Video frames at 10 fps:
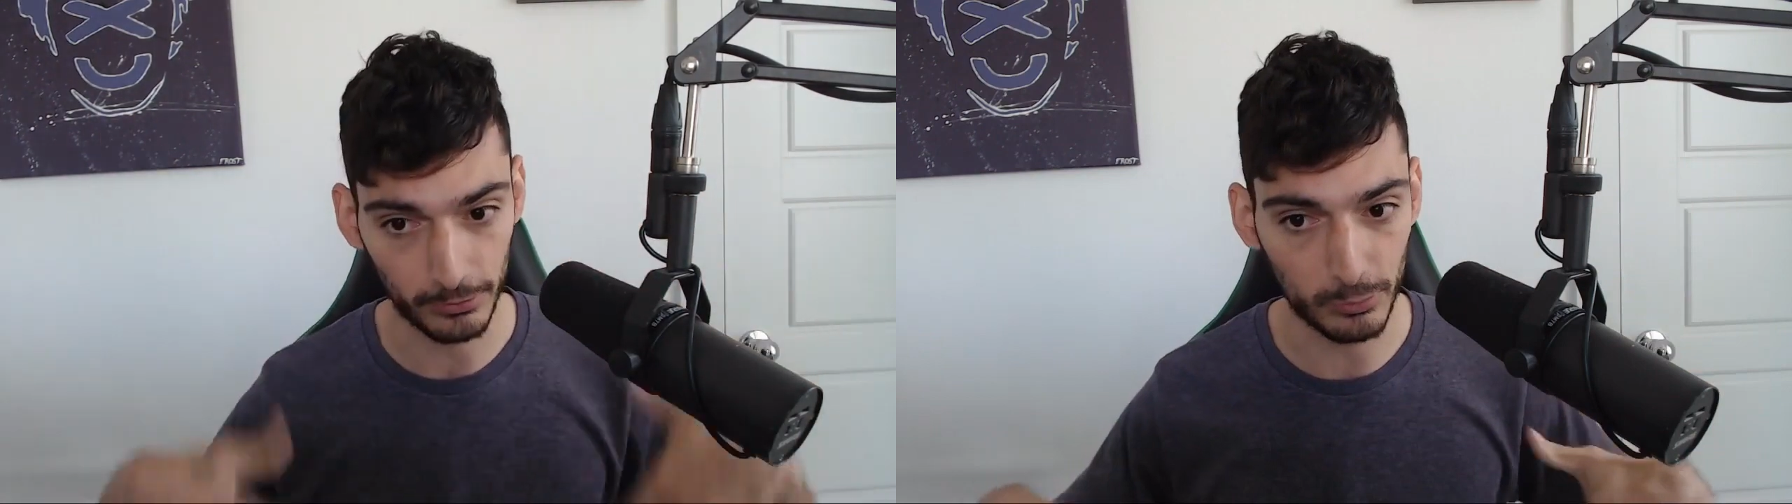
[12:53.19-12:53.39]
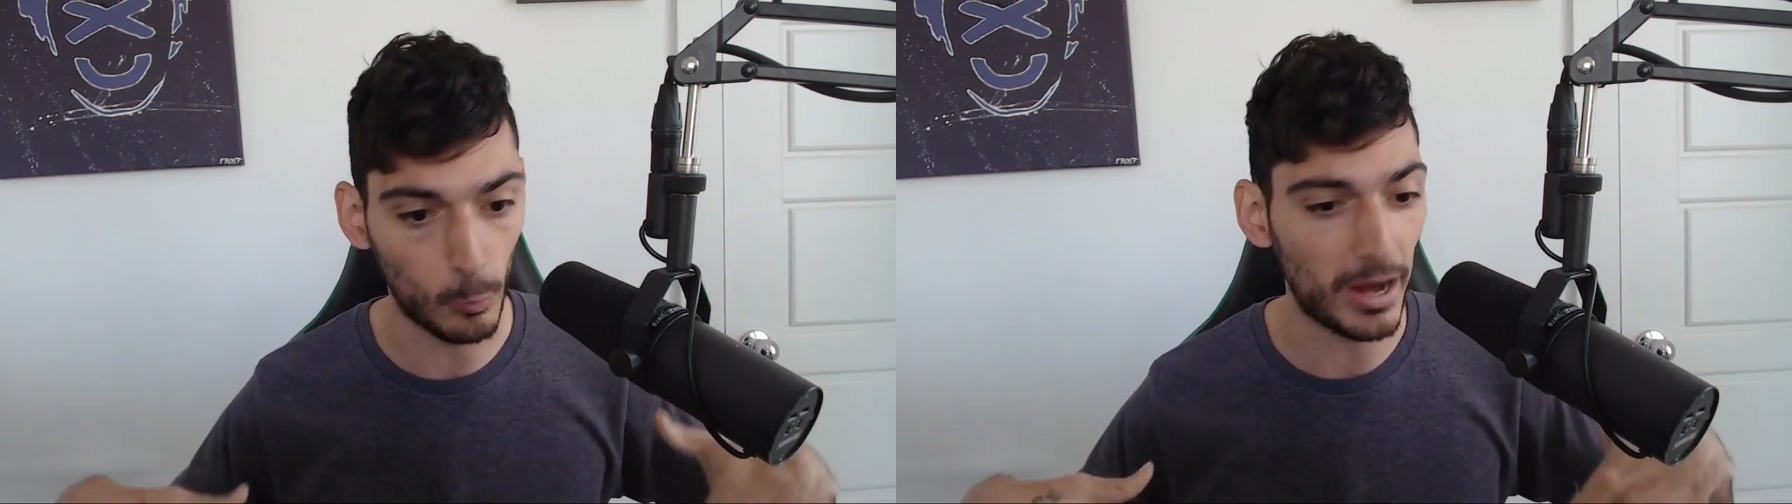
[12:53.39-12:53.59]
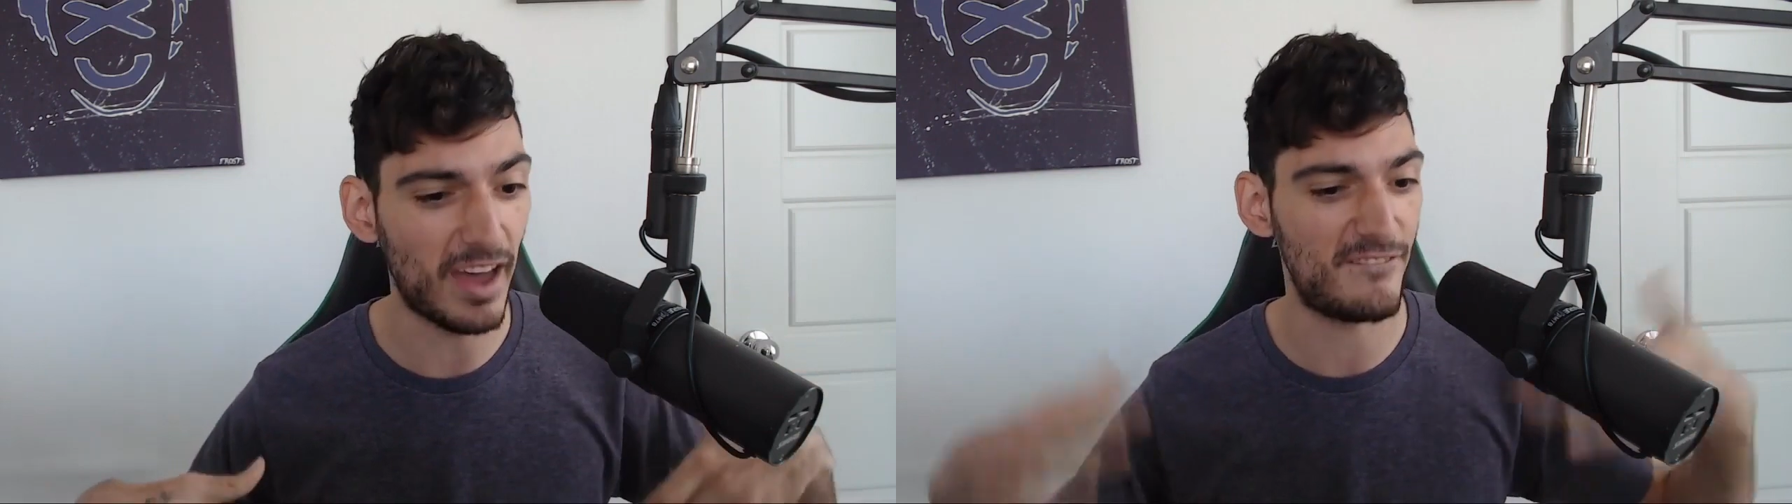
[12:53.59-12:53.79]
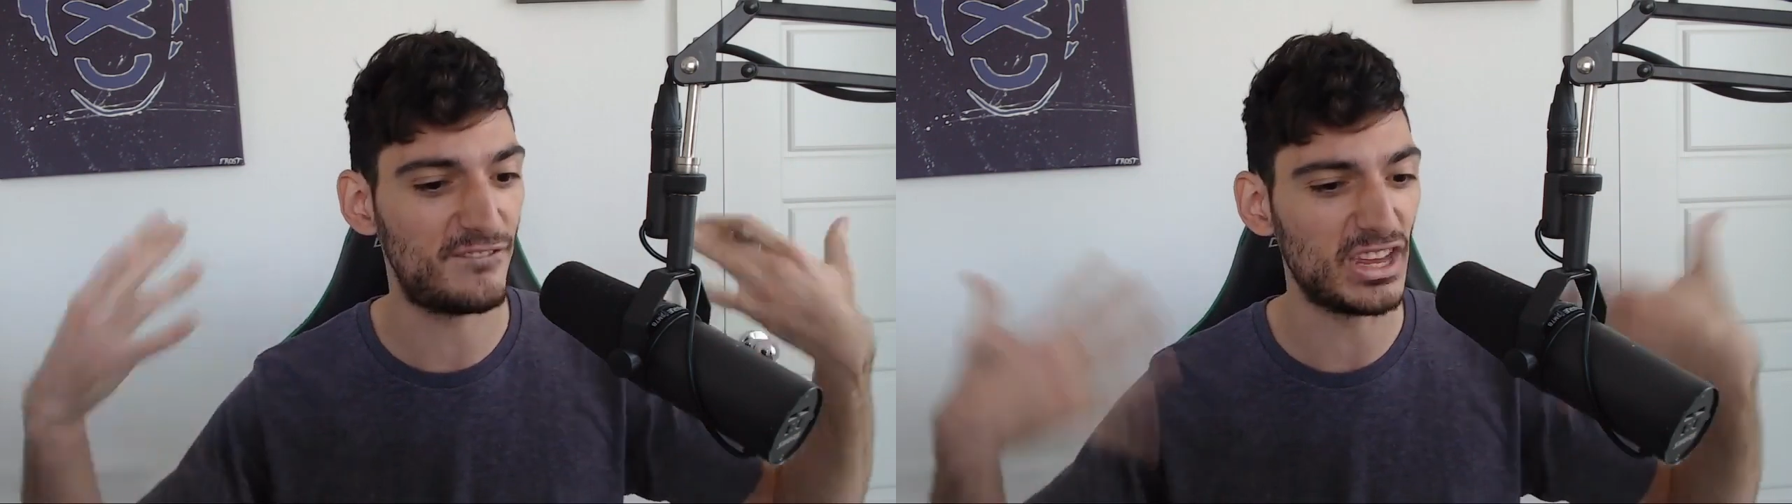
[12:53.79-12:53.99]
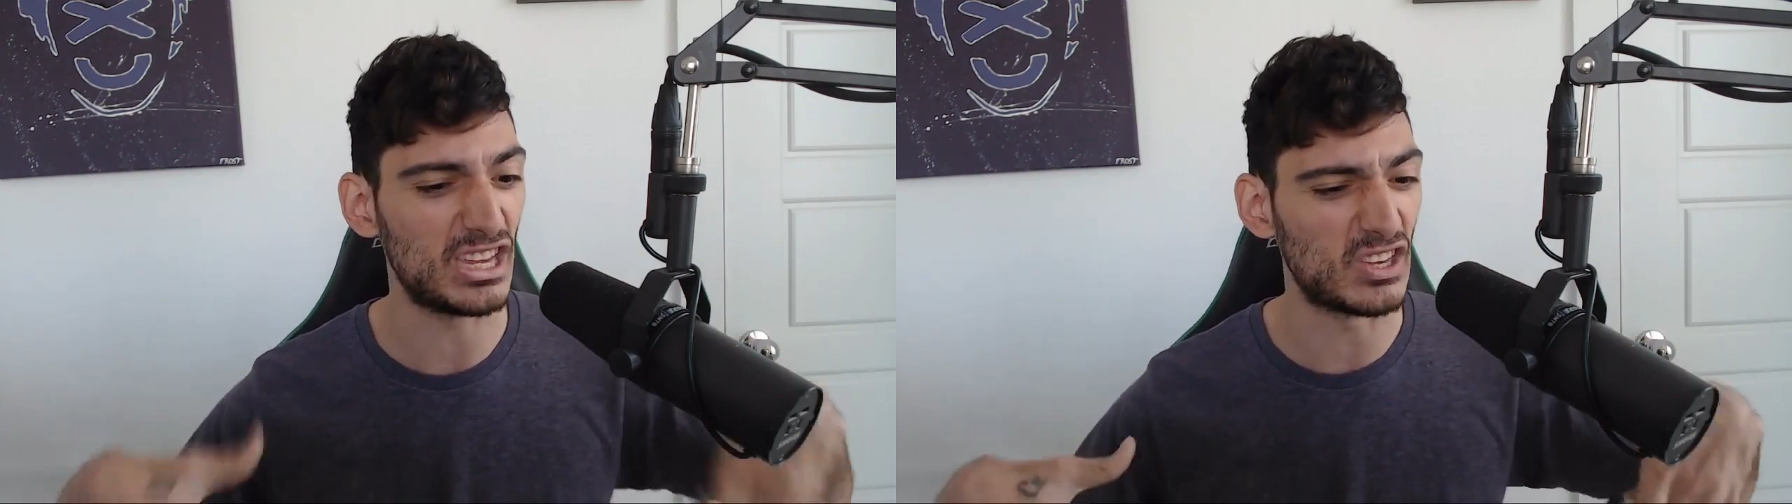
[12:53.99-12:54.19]
the way I
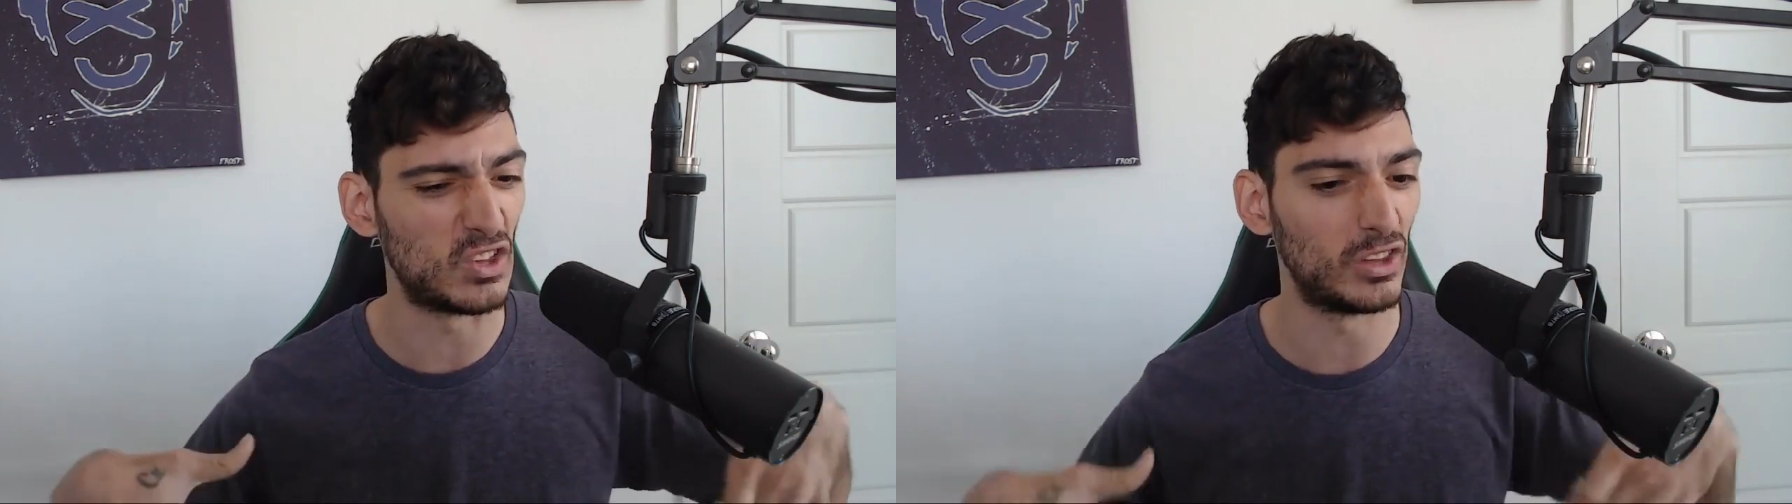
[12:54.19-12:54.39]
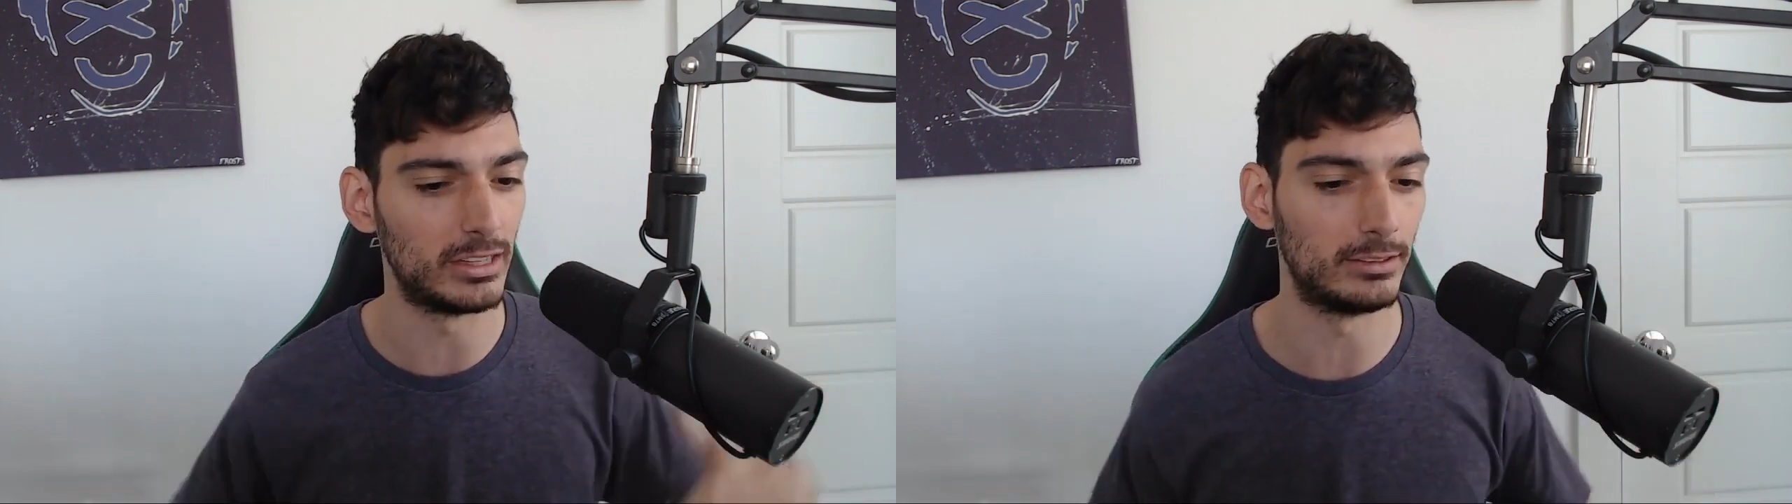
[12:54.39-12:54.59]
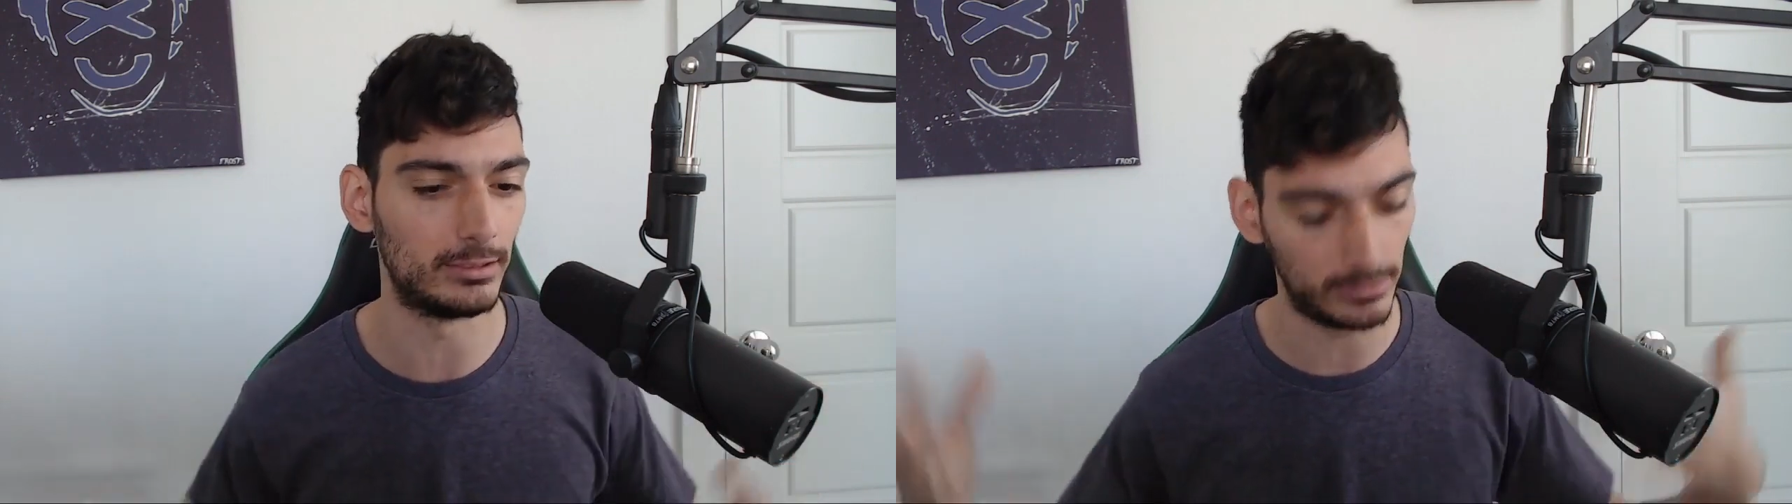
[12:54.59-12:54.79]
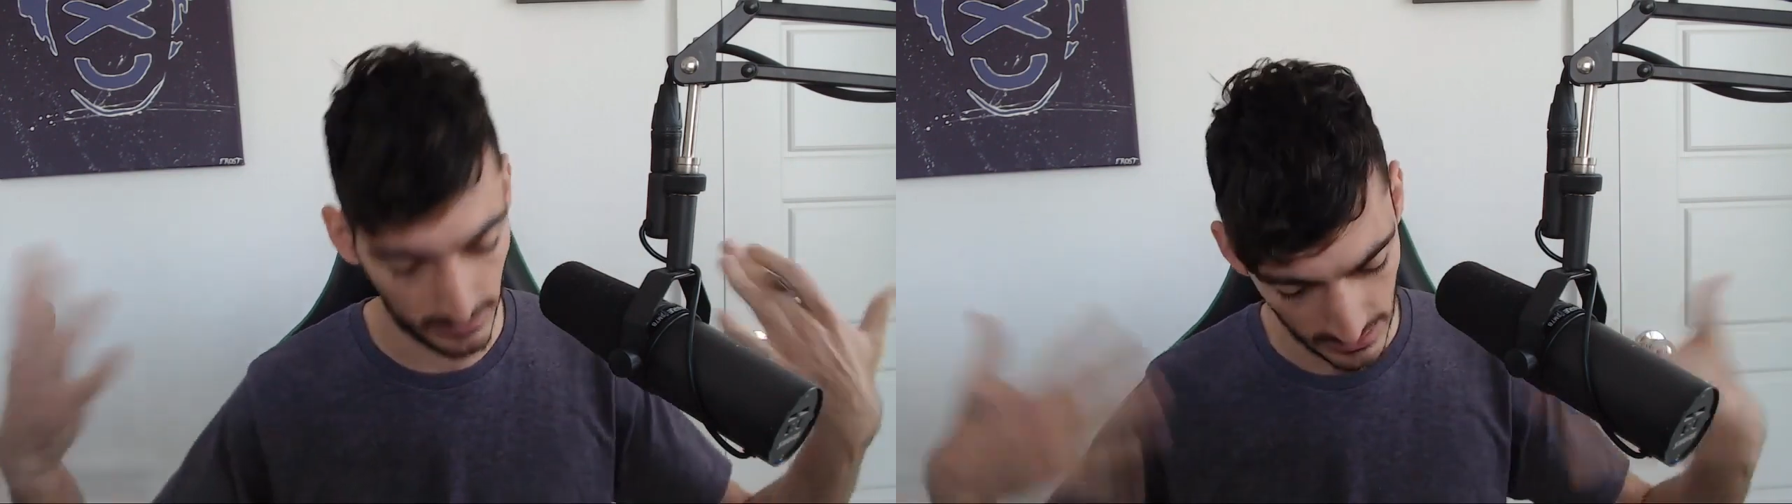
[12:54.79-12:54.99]
feel is,